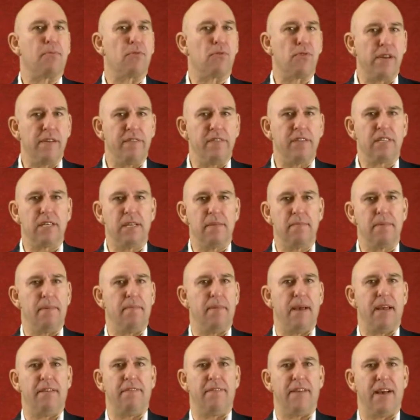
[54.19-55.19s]
previously
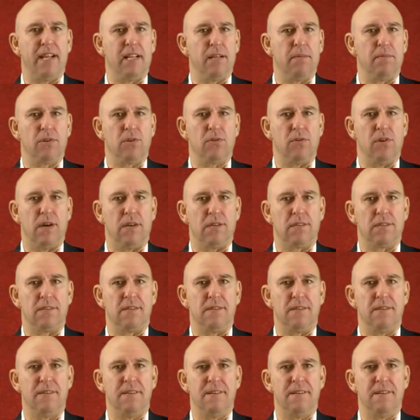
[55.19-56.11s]
been made available to us.